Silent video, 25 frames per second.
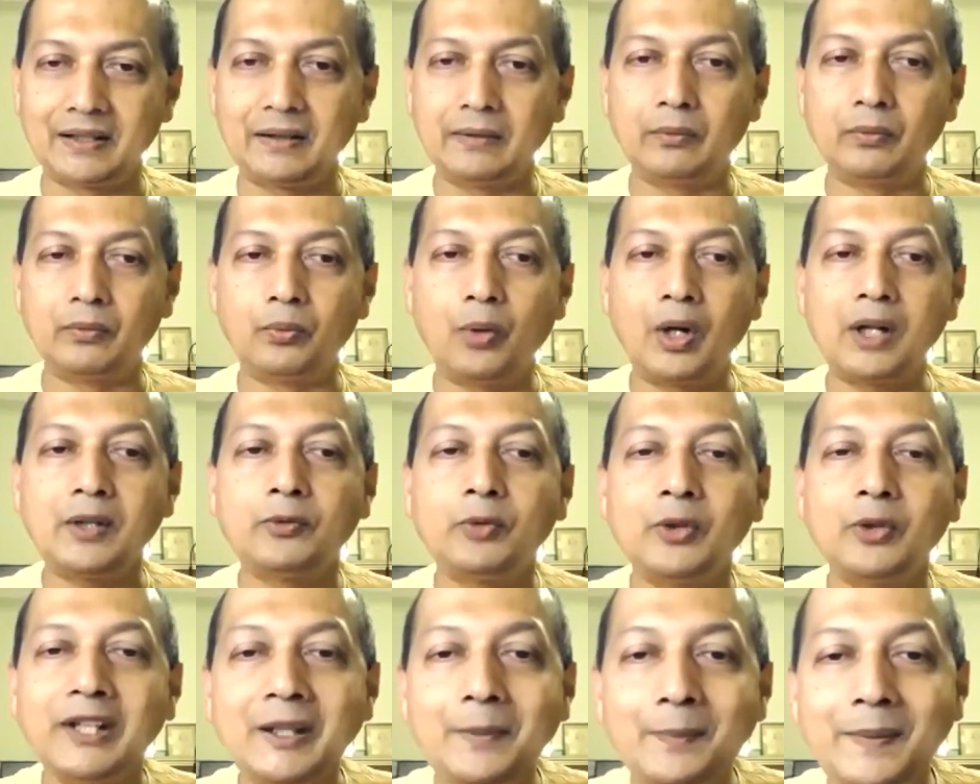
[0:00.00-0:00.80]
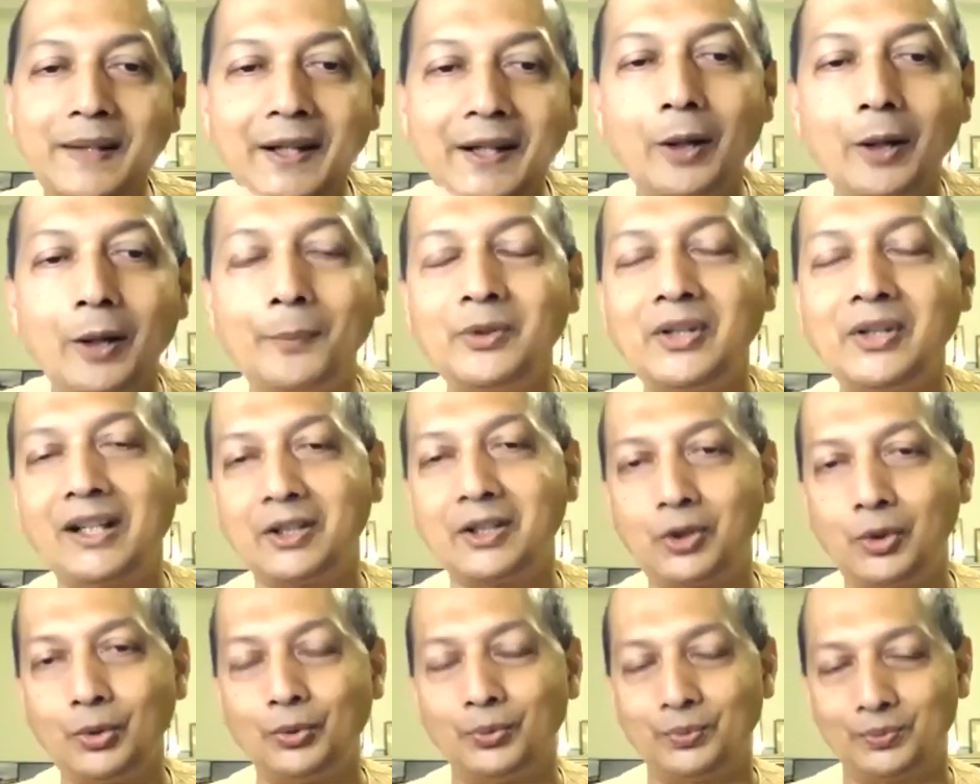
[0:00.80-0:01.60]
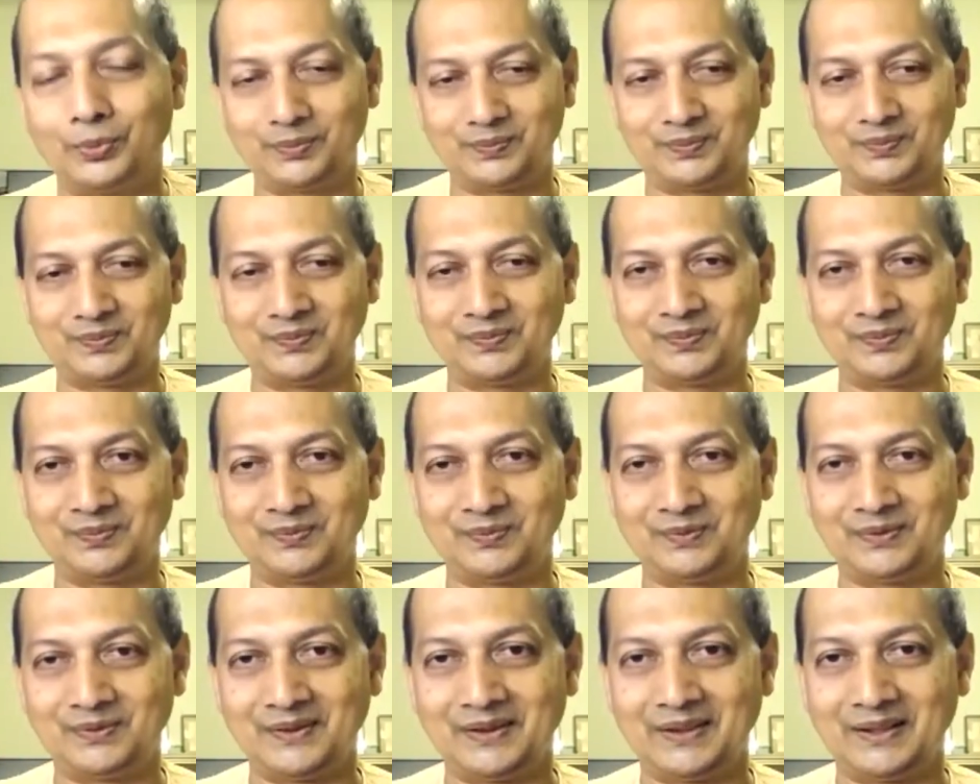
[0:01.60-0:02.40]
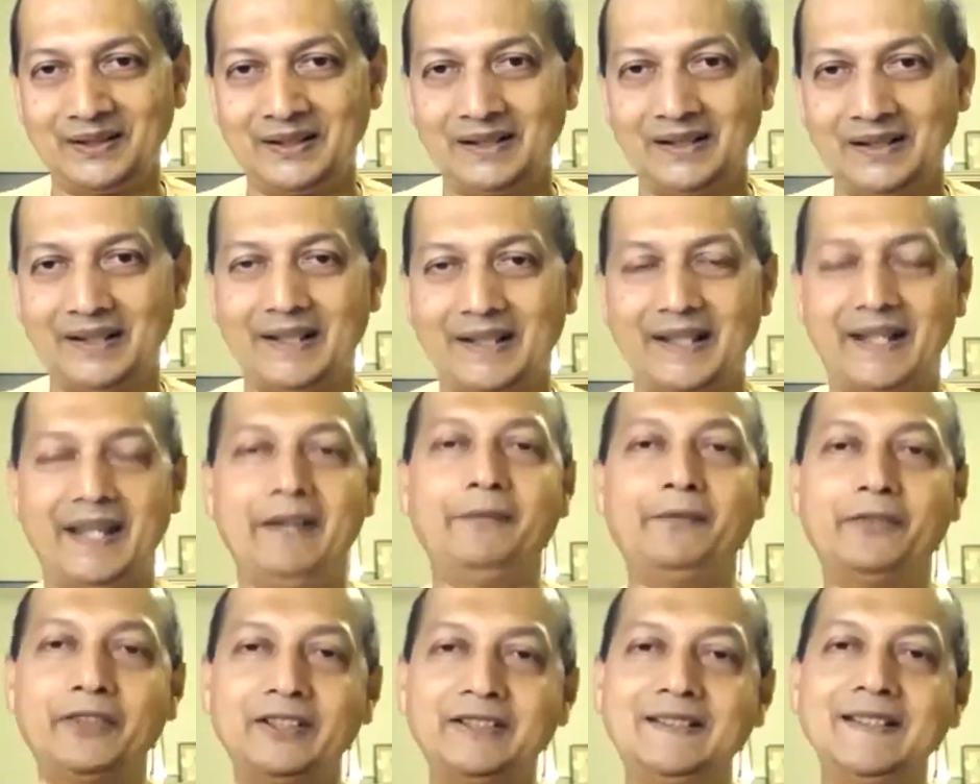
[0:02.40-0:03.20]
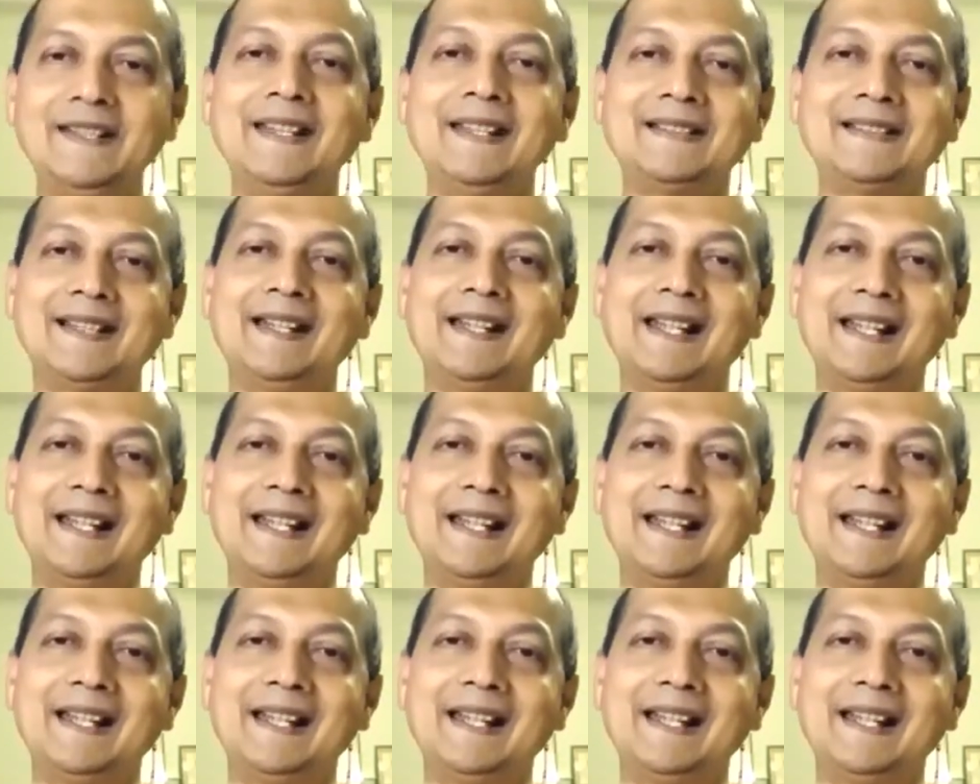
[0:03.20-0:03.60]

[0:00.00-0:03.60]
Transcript: what would it be an object to? Everything else